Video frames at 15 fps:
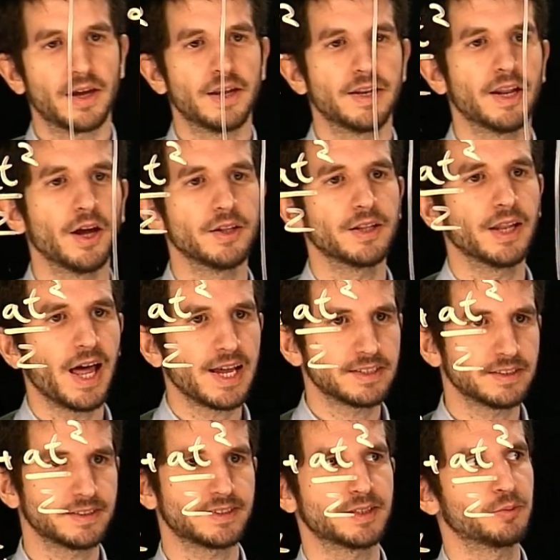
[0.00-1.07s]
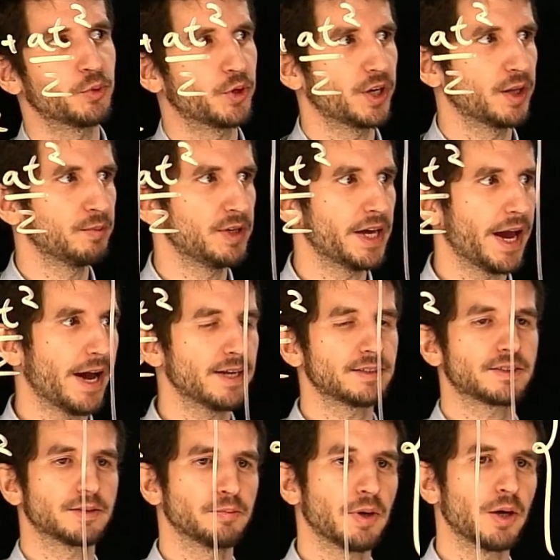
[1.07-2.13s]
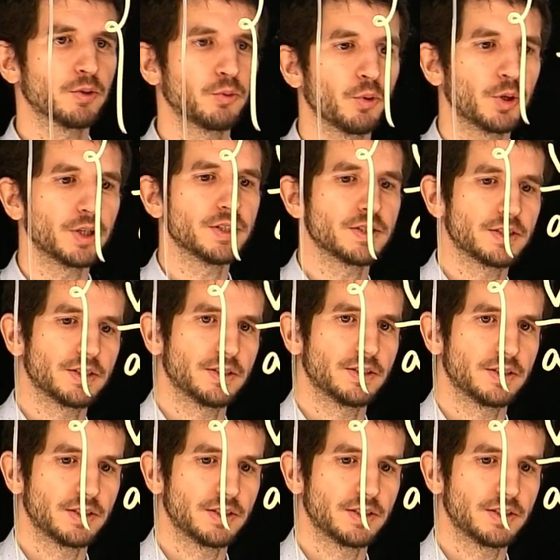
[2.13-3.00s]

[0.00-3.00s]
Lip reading: Now in the last step, we're going to be asked about what is